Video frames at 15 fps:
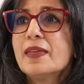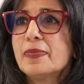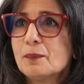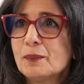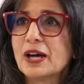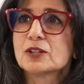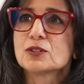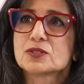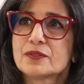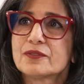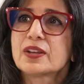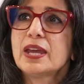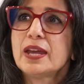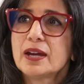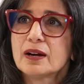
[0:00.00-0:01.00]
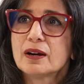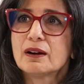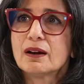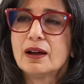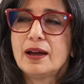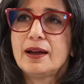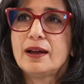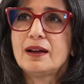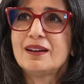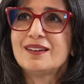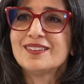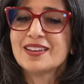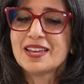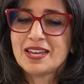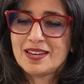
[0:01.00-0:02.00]
the models of care uh,
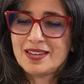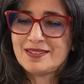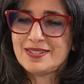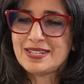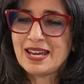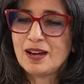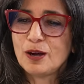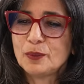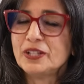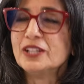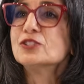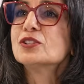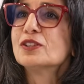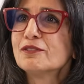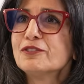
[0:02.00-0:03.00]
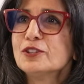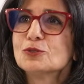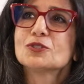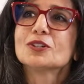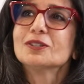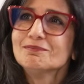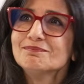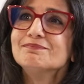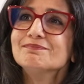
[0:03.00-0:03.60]
now and into the future.